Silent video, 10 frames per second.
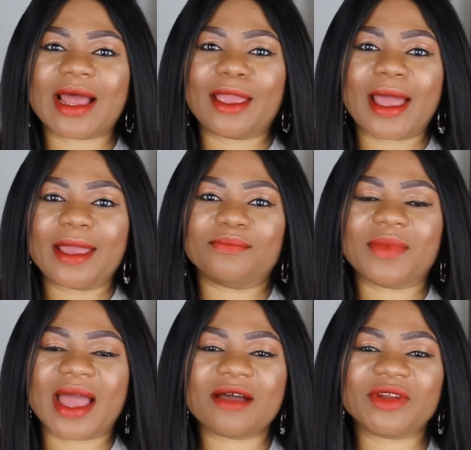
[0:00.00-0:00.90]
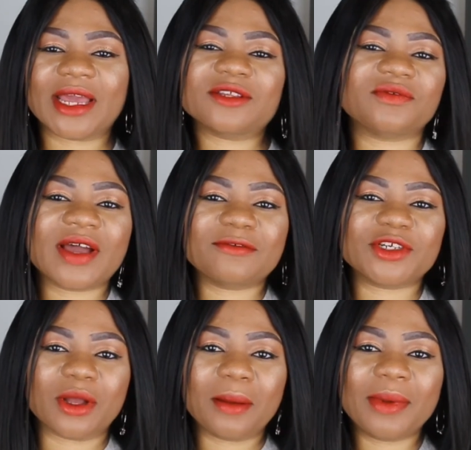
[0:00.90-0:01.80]
I have a 9-to-5
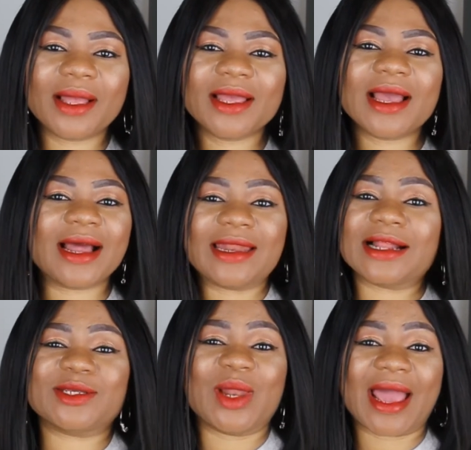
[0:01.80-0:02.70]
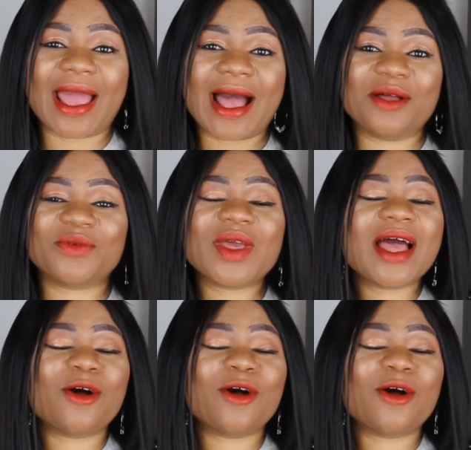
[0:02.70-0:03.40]
job and that's all I have.